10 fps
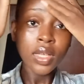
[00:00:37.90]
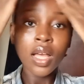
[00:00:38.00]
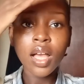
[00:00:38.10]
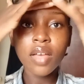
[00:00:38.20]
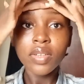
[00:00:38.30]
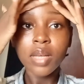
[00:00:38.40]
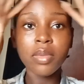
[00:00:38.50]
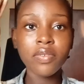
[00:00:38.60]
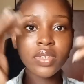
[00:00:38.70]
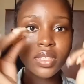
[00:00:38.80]
Yeah. I feel like
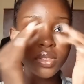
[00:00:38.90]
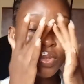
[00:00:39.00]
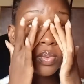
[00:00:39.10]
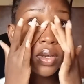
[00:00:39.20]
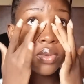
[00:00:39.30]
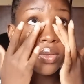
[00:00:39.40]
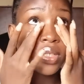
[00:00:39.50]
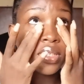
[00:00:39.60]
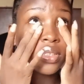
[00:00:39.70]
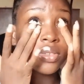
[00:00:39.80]
my face is super
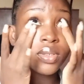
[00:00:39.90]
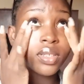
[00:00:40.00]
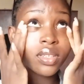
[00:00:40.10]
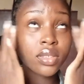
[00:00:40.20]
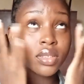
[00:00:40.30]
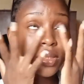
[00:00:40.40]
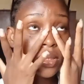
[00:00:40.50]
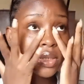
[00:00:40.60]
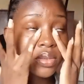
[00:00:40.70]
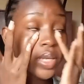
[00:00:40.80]
oily, you guys.
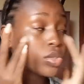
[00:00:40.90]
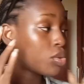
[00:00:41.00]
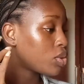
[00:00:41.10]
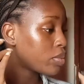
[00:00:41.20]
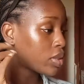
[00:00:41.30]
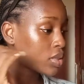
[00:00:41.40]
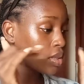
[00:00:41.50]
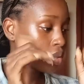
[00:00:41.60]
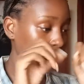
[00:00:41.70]
Why is your nose mask?